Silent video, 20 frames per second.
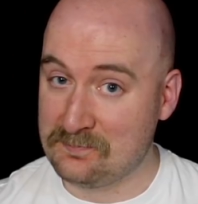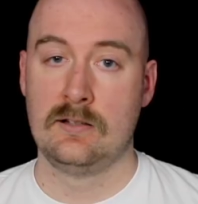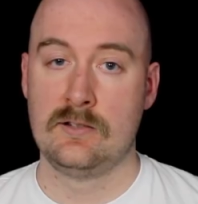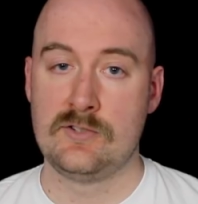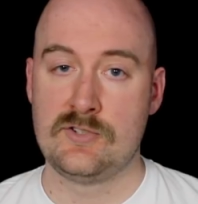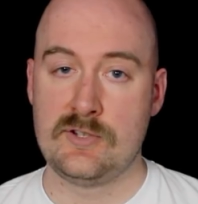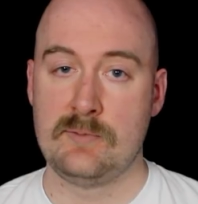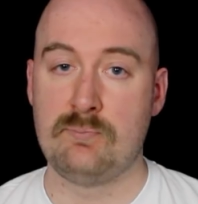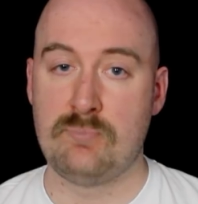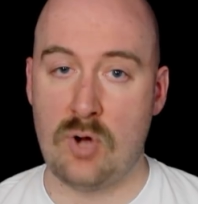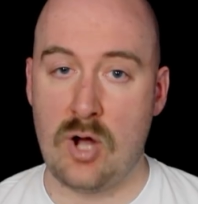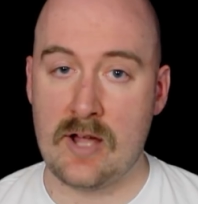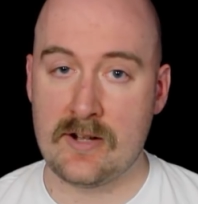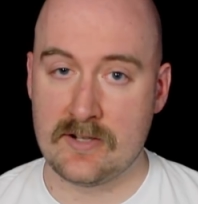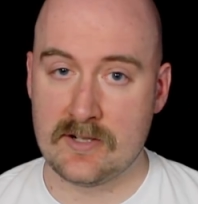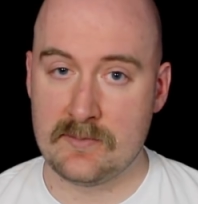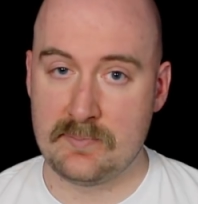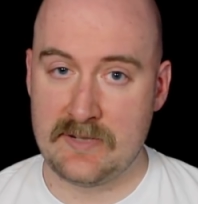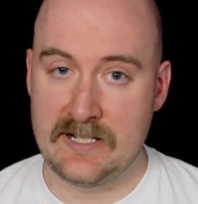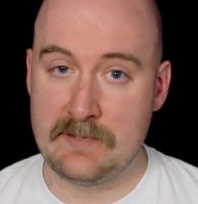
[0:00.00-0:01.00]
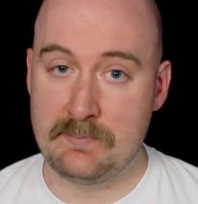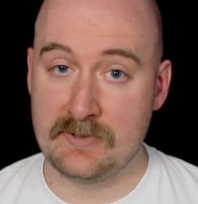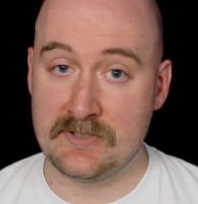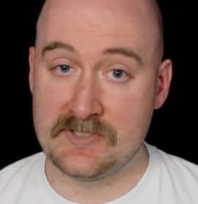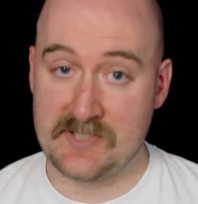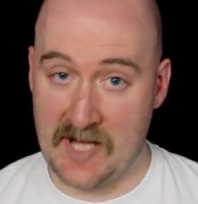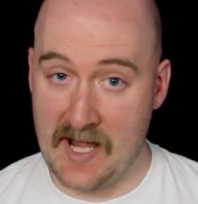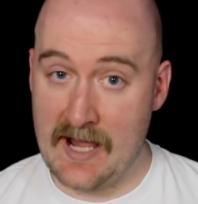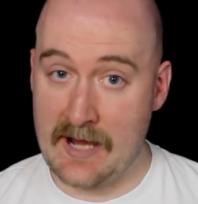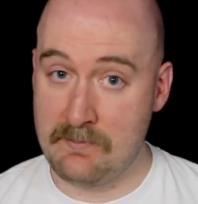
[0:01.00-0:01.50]
She bought her people
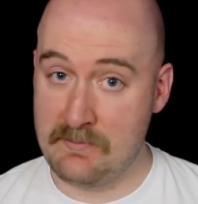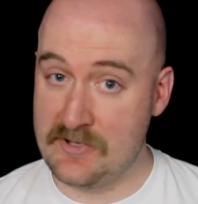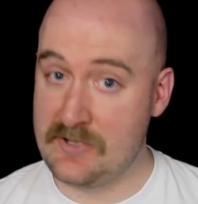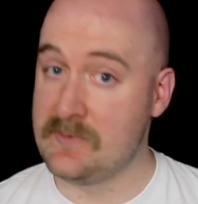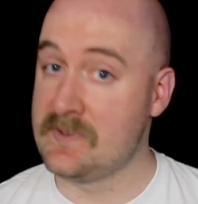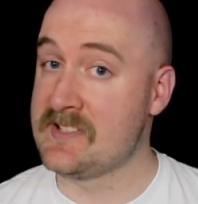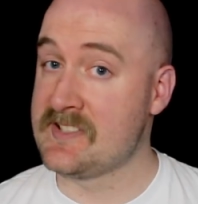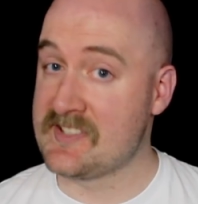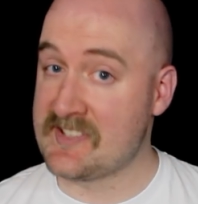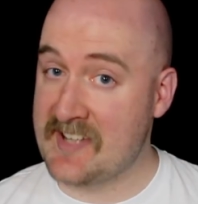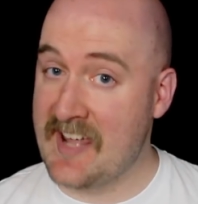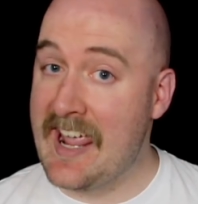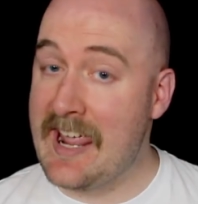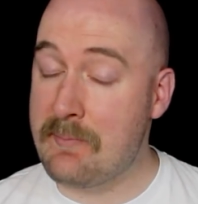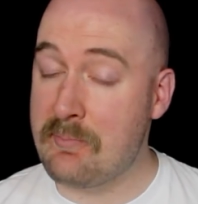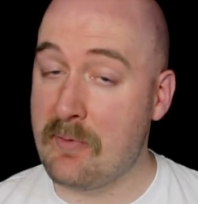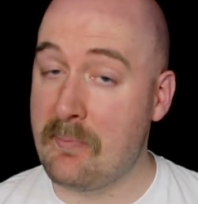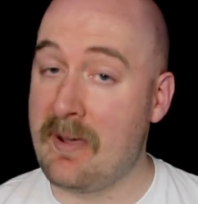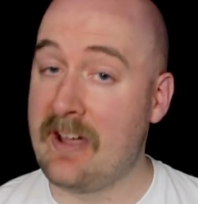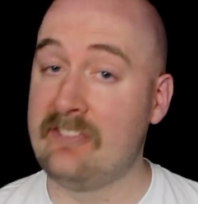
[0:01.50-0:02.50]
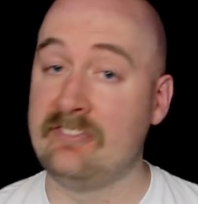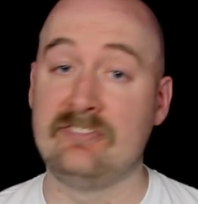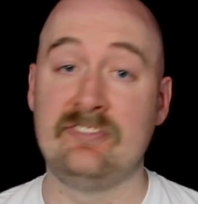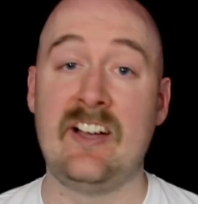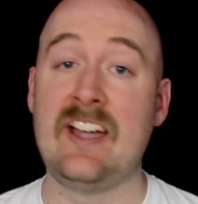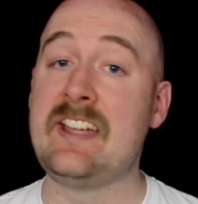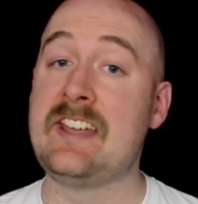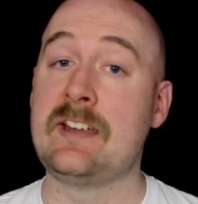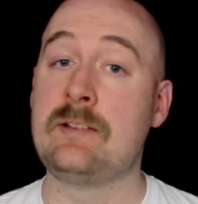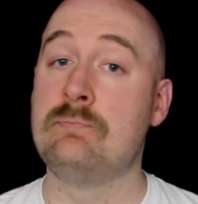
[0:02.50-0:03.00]
time to escape by
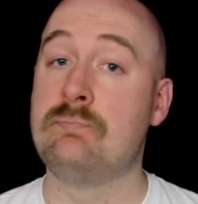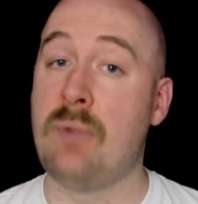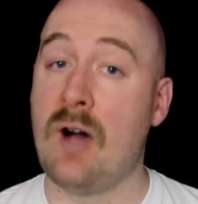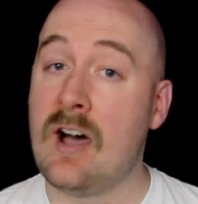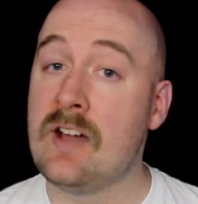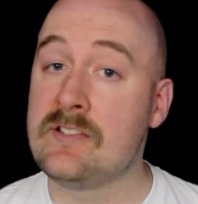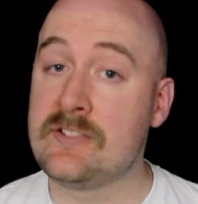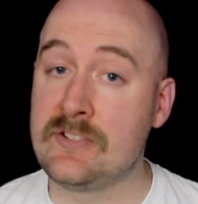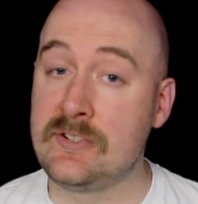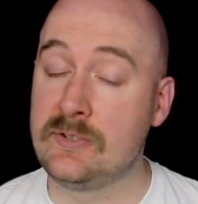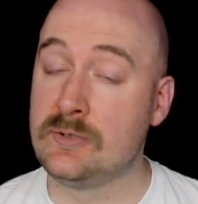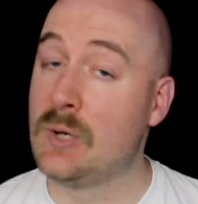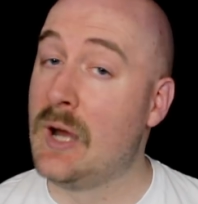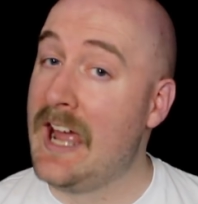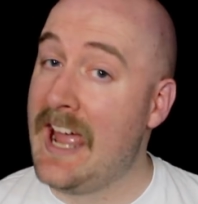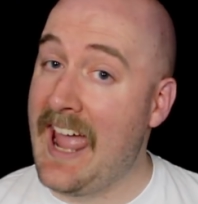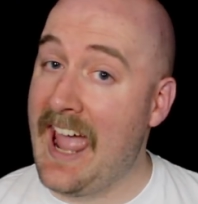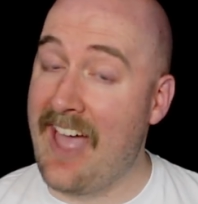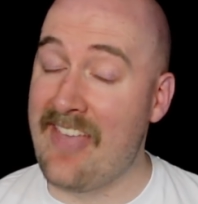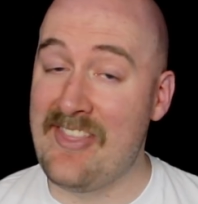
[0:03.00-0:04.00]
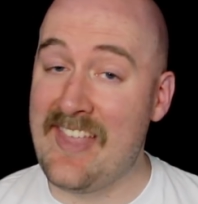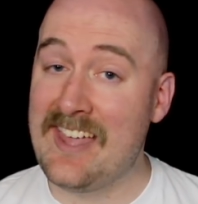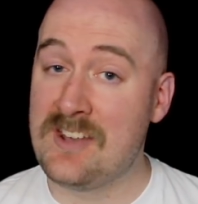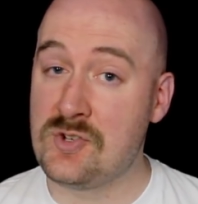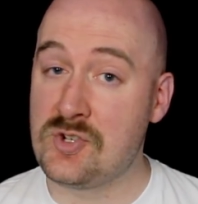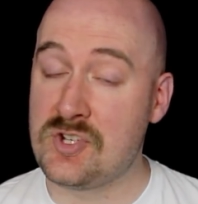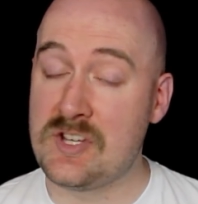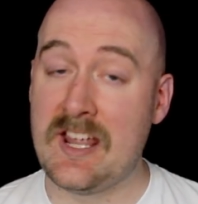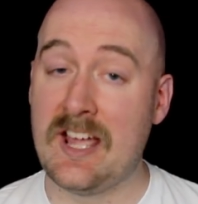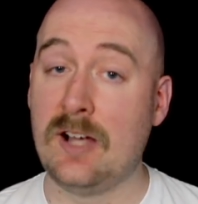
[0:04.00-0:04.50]
fighting Bantu, and then
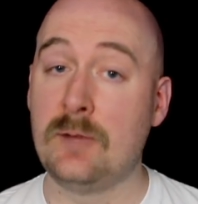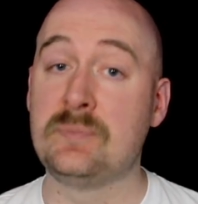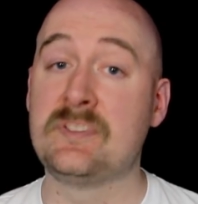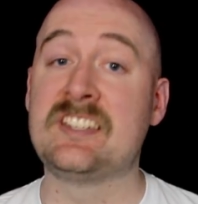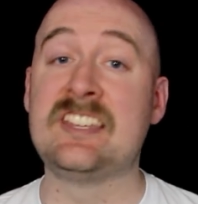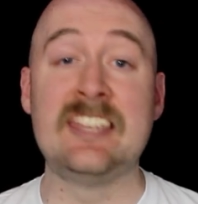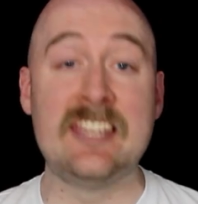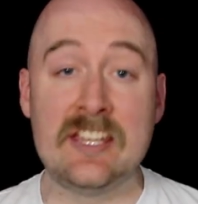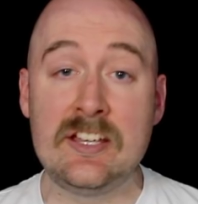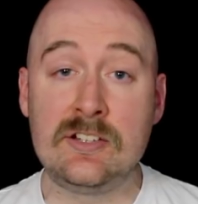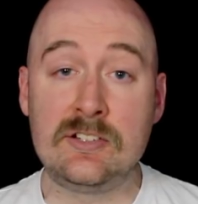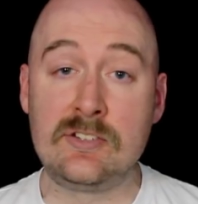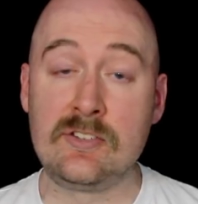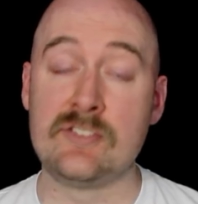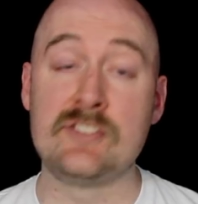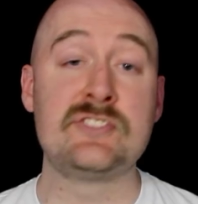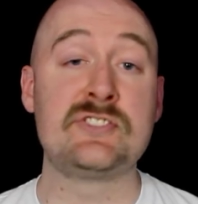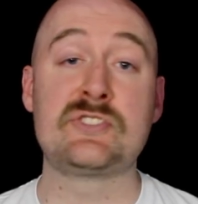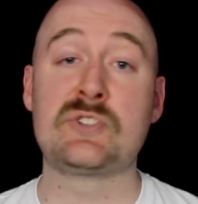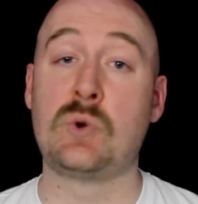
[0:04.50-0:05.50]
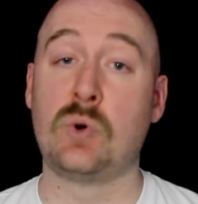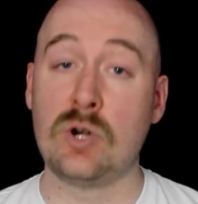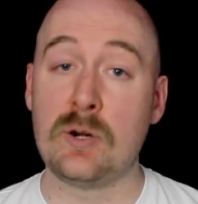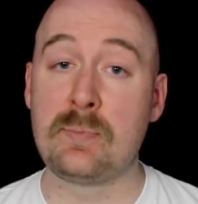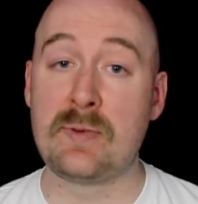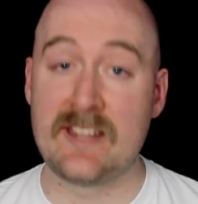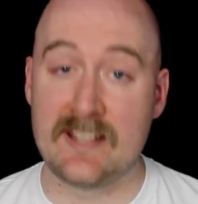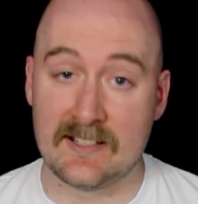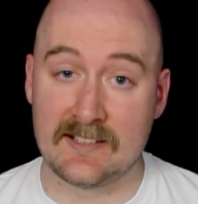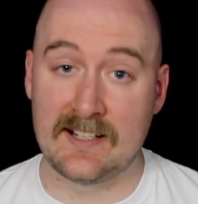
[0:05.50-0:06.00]
she helped kill the
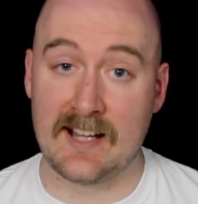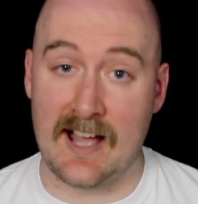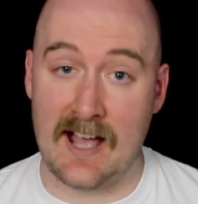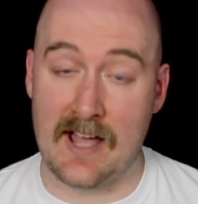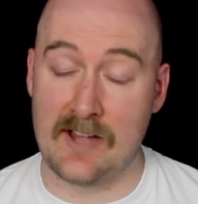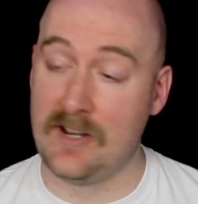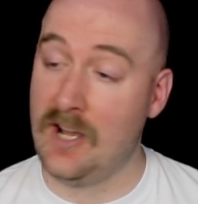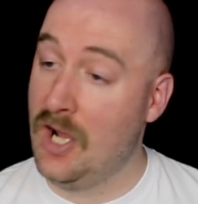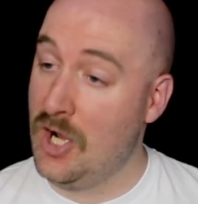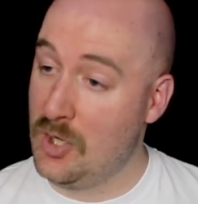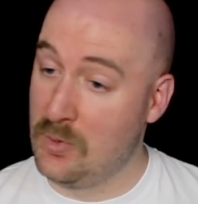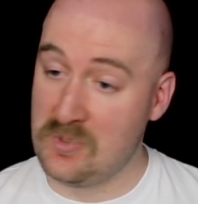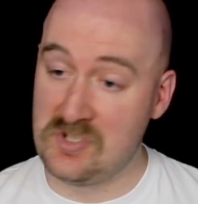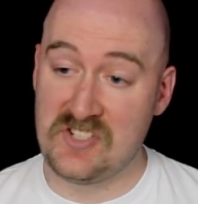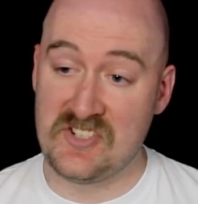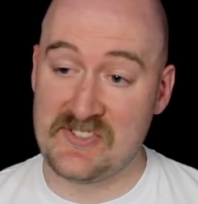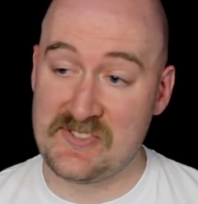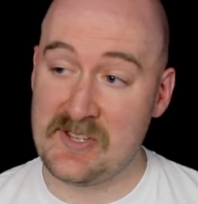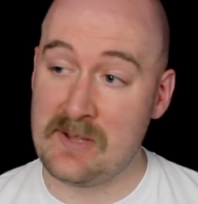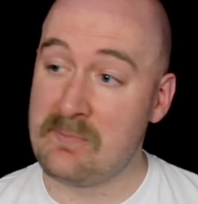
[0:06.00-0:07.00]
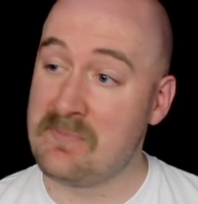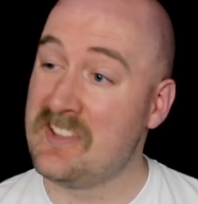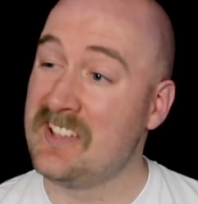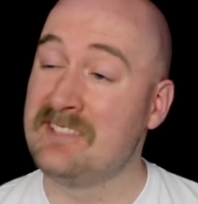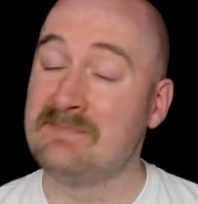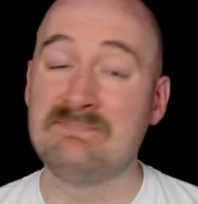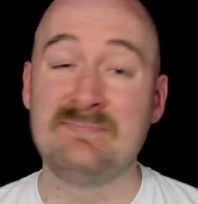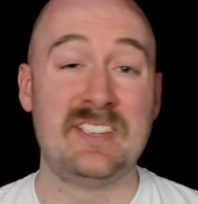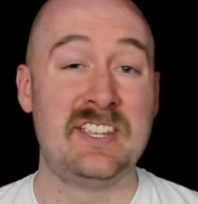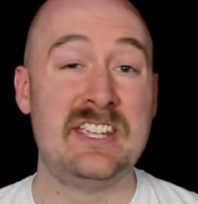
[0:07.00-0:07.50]
Scorpion god, which is
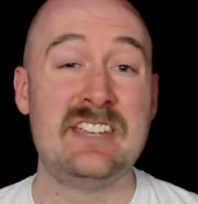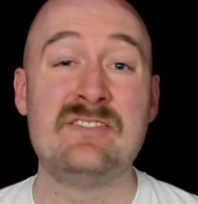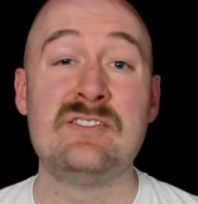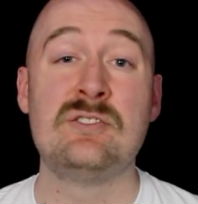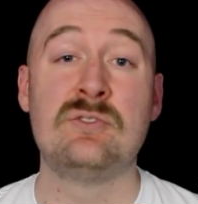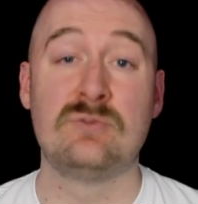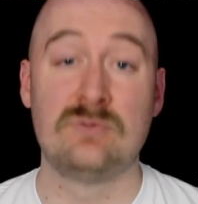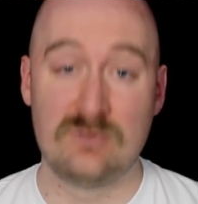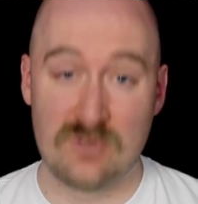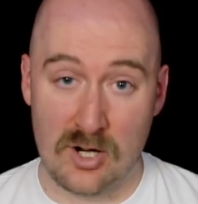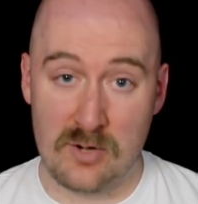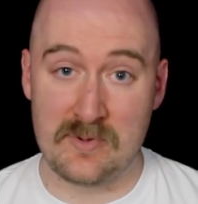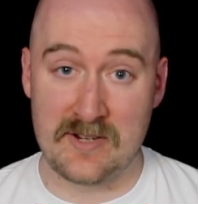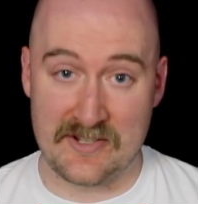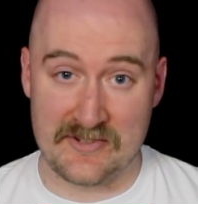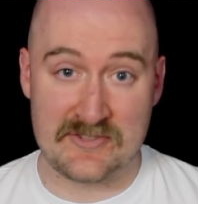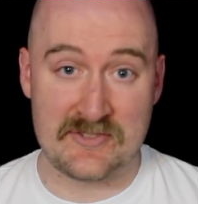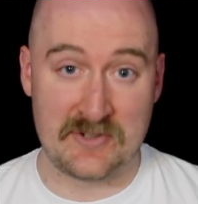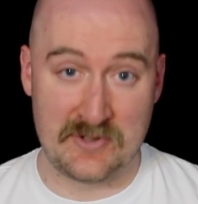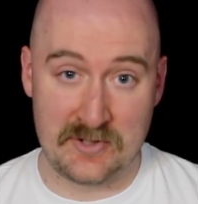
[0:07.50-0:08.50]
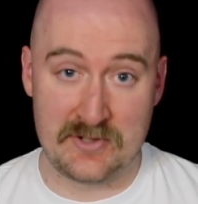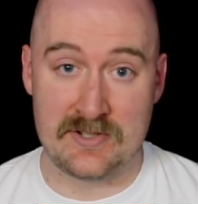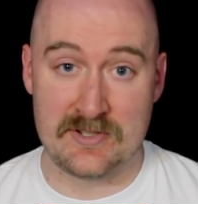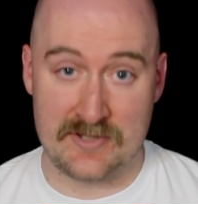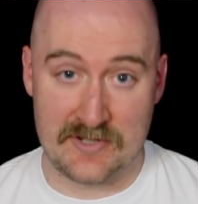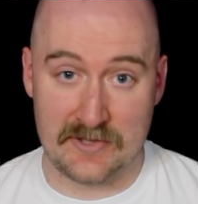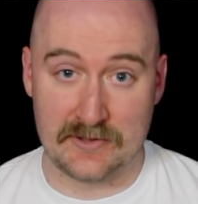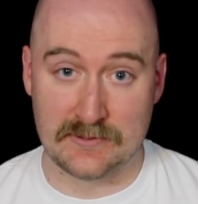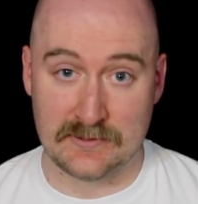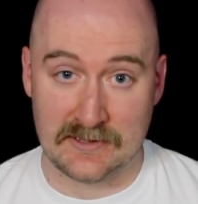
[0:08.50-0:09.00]
something even Ronus couldn't
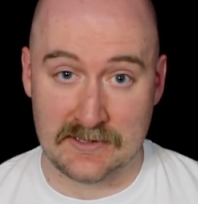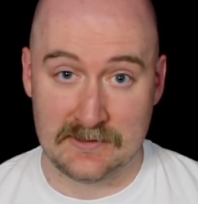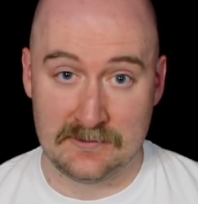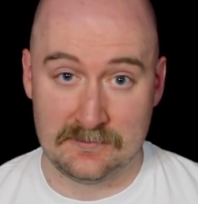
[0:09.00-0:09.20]
do.